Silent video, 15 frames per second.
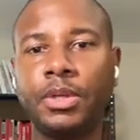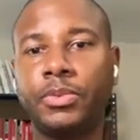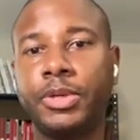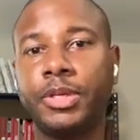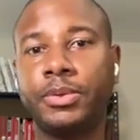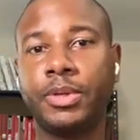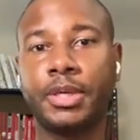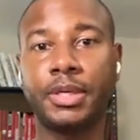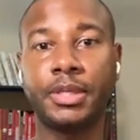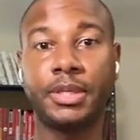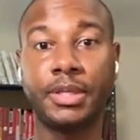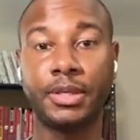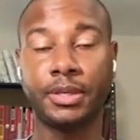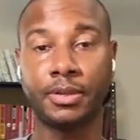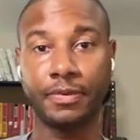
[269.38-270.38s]
we do a good
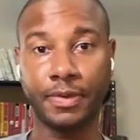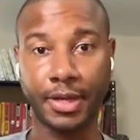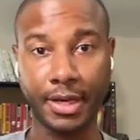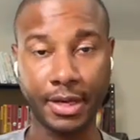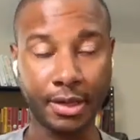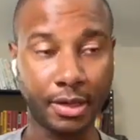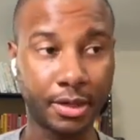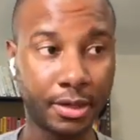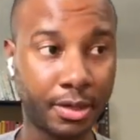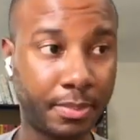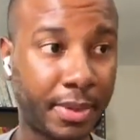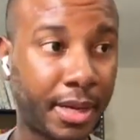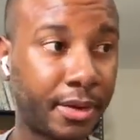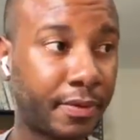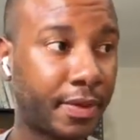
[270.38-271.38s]
deal of that, a good
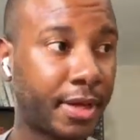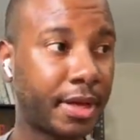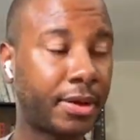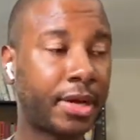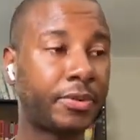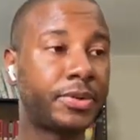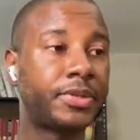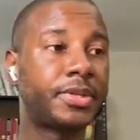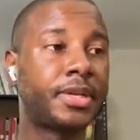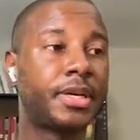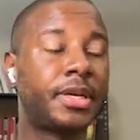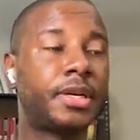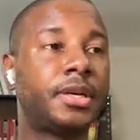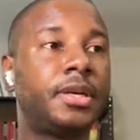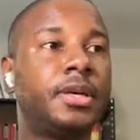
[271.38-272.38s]
amount of that, I would
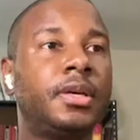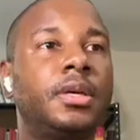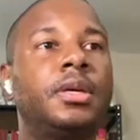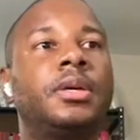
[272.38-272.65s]
say.